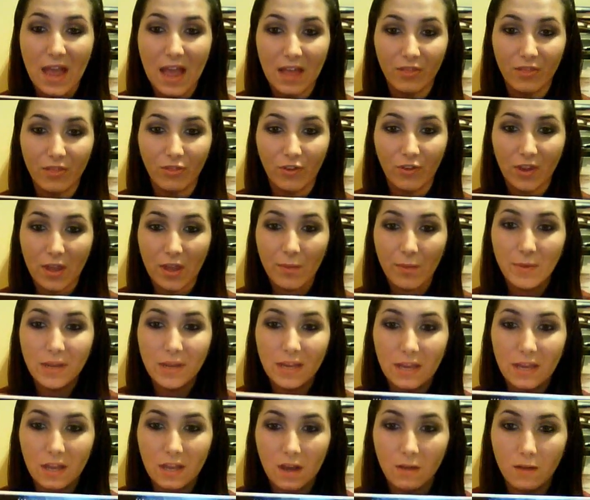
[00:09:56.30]
And look how
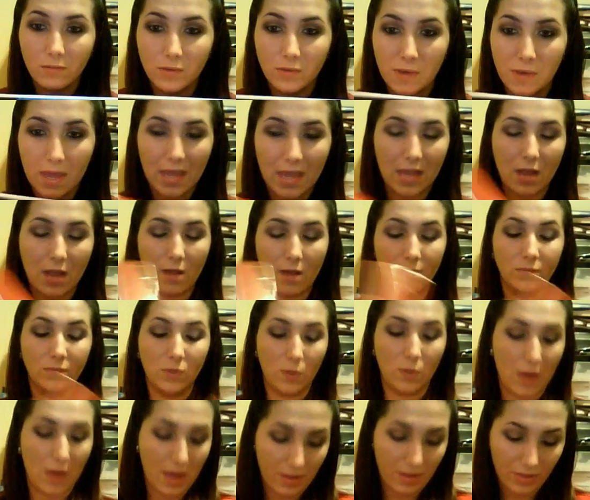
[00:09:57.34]
many it comes with. It
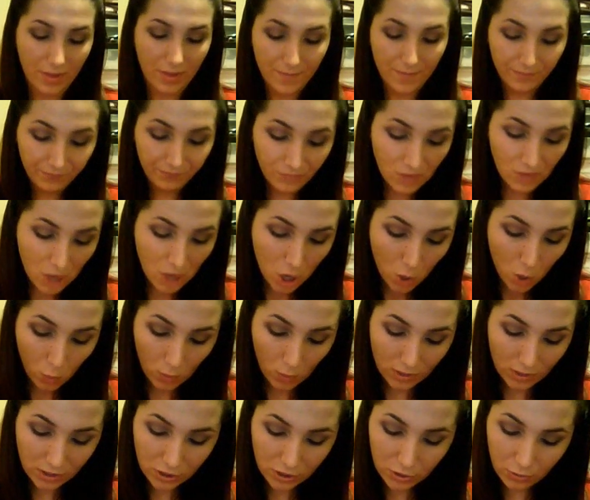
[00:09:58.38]
comes with
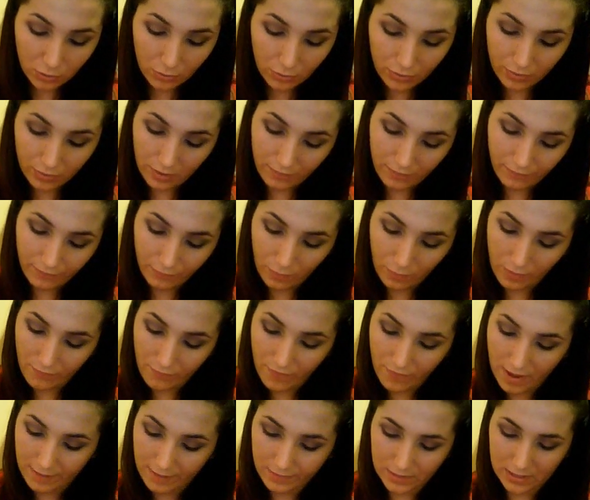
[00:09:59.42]
one, two, three, four,
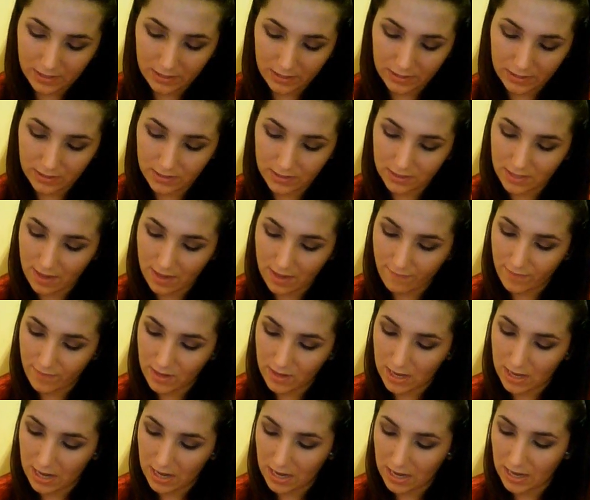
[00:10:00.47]
five, six,
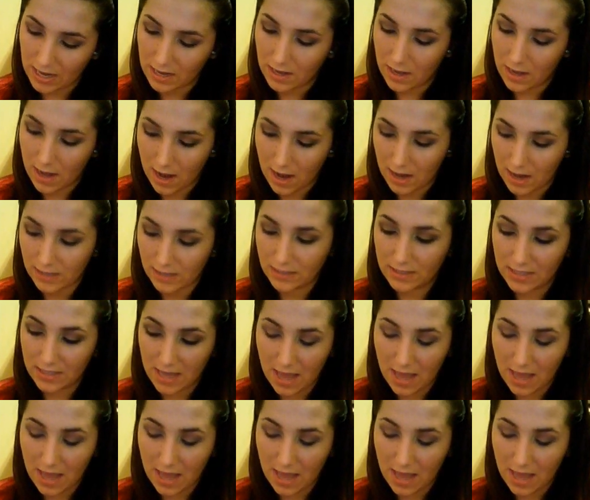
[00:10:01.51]
seven, eight, nine,